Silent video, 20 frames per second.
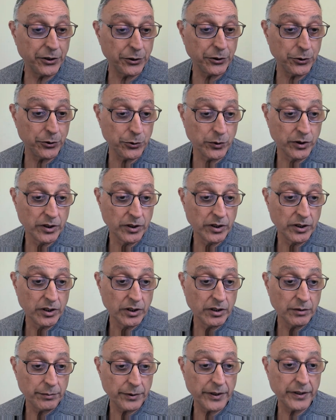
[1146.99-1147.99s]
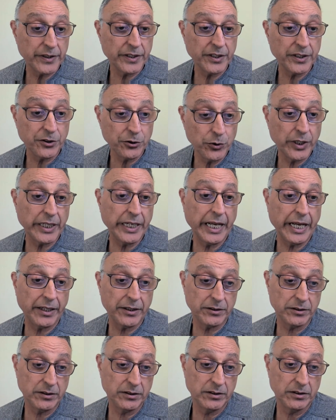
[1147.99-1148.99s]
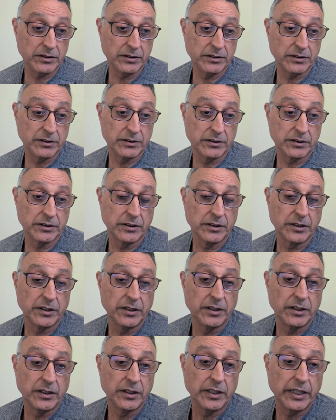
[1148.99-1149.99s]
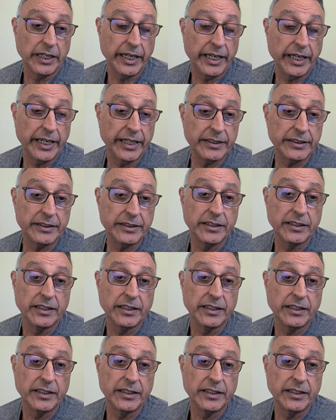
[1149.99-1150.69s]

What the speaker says: you can handle. And